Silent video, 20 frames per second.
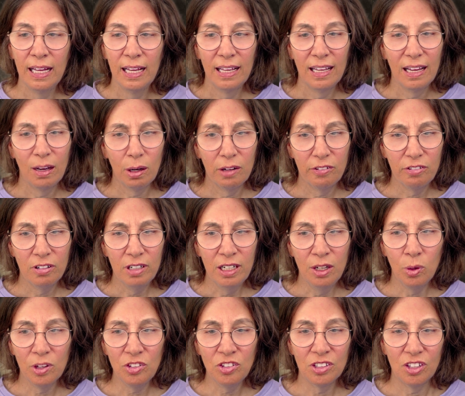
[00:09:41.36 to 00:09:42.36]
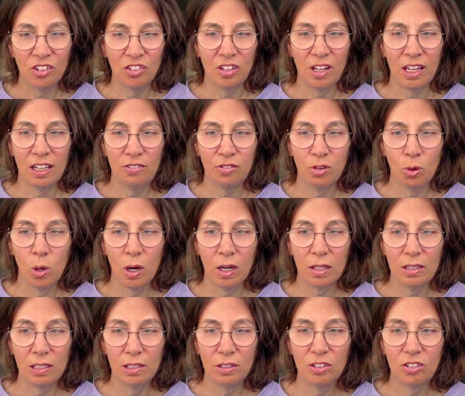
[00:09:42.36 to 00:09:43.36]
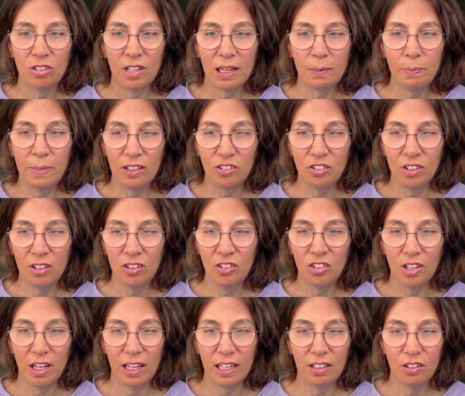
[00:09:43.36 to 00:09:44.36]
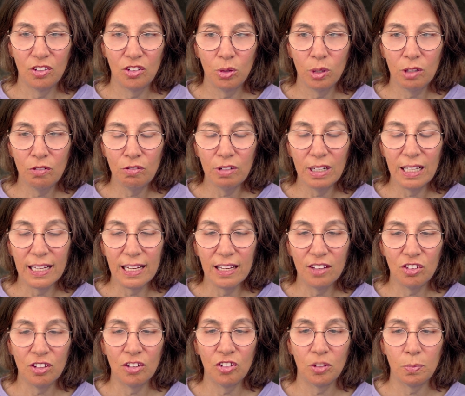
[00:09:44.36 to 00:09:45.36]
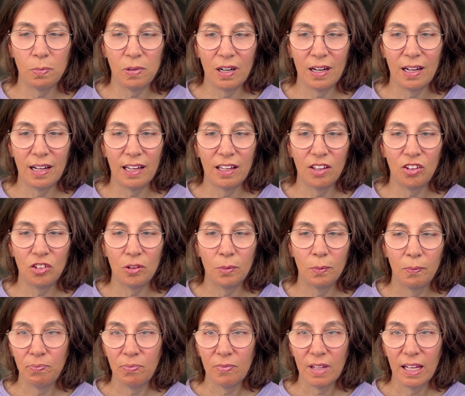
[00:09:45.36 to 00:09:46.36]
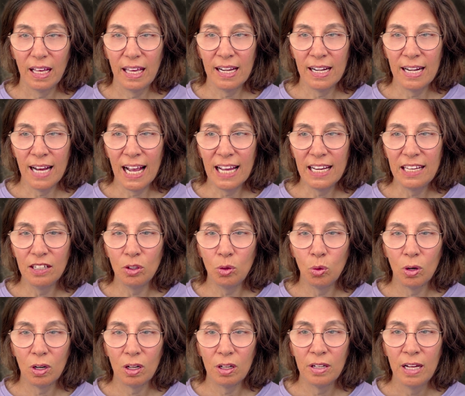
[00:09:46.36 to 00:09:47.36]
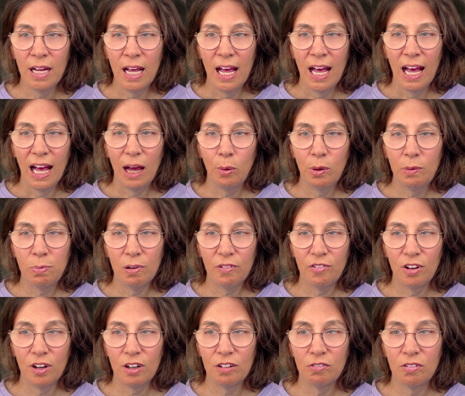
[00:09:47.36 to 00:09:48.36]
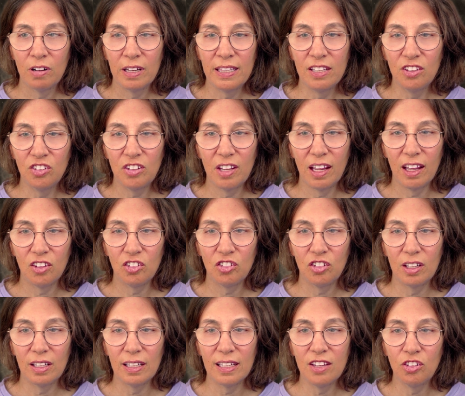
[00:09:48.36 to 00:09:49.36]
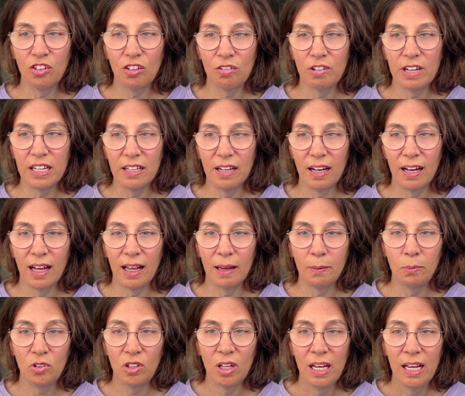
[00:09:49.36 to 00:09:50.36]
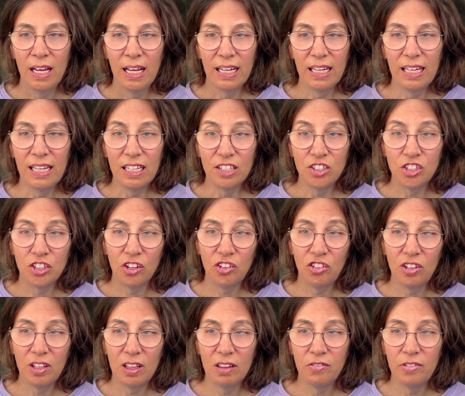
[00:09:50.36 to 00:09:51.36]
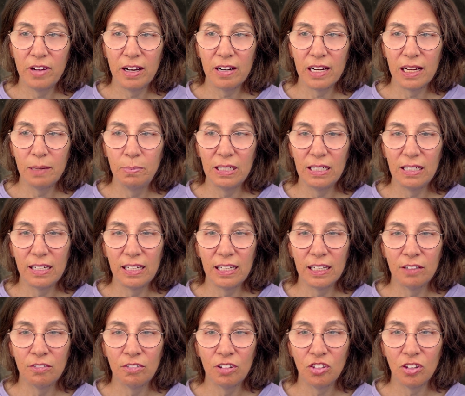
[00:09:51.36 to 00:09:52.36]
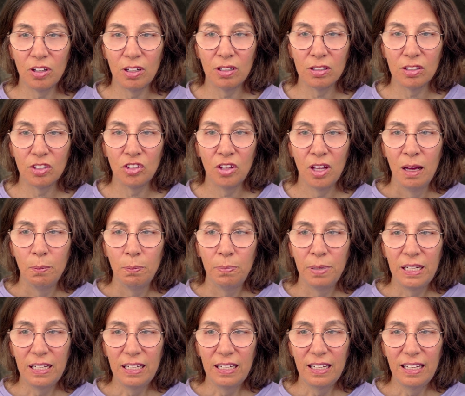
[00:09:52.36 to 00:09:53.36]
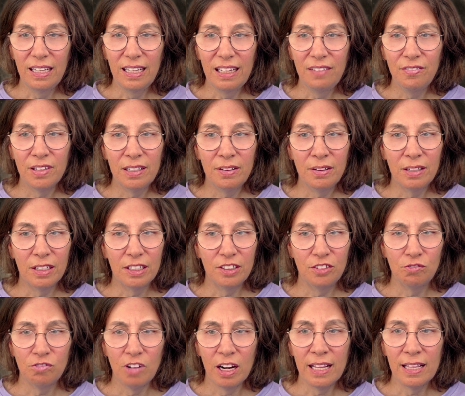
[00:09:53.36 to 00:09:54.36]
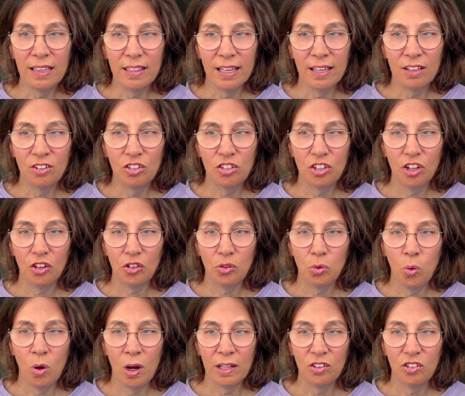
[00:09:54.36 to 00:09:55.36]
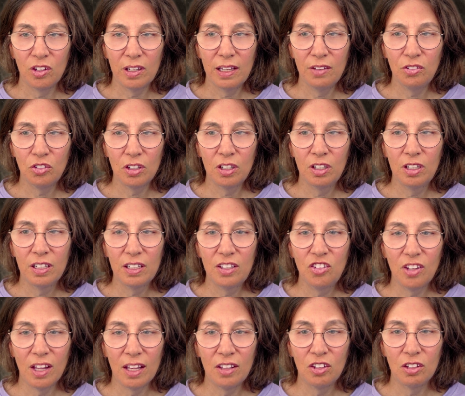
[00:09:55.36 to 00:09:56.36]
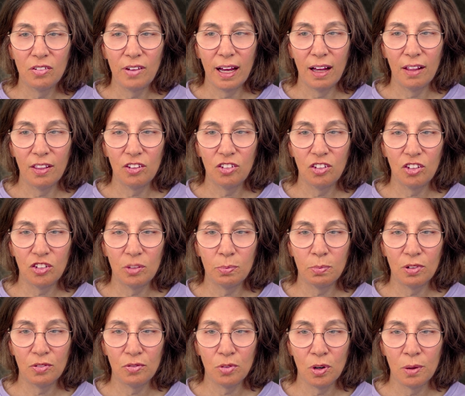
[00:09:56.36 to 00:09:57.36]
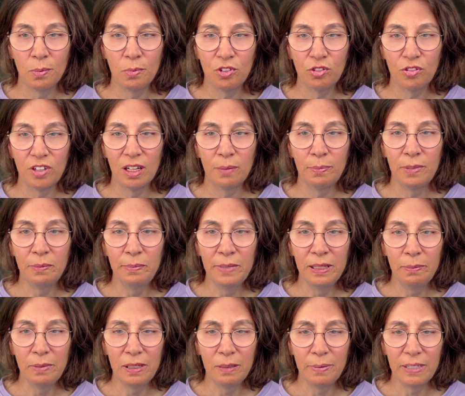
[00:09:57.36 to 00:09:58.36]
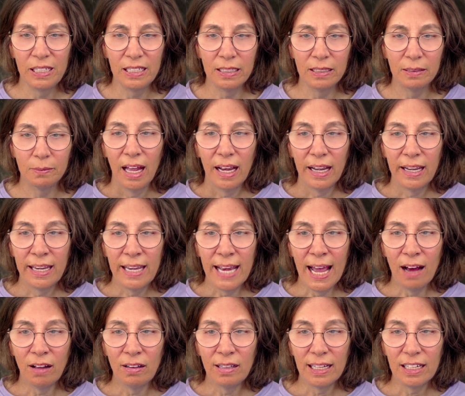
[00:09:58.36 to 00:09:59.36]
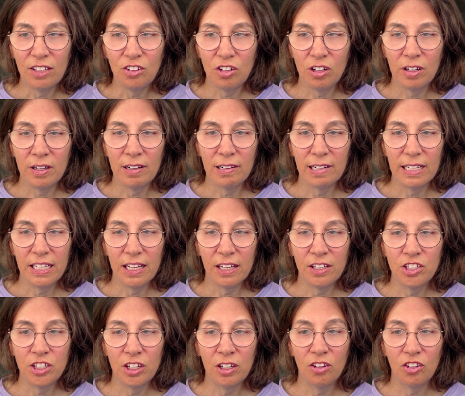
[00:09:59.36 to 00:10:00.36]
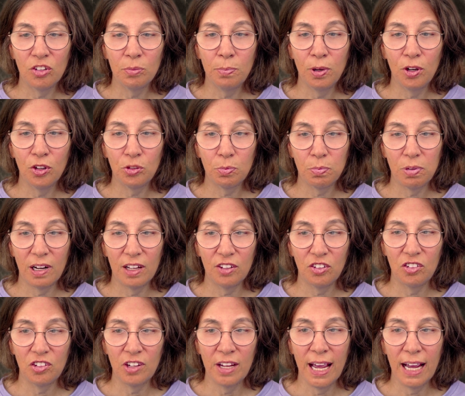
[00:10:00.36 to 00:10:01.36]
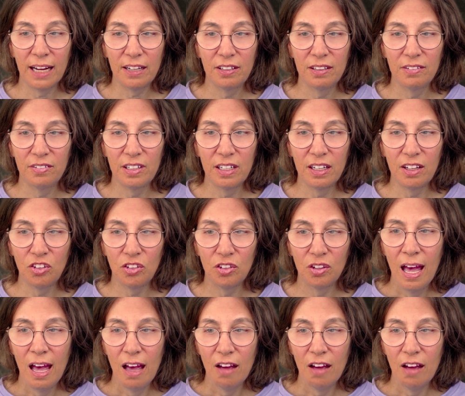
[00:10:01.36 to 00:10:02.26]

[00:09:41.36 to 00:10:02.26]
However, it wasn't designed for workloads like PixInsight, so it really isn't a surprise. In an ideal world, I would prefer to run these tests at least 3 times each to see the variability in results. But even running things just once, it gives a good sense of how the system performs for WBPP. Now let's turn our attention to some post-processing activities.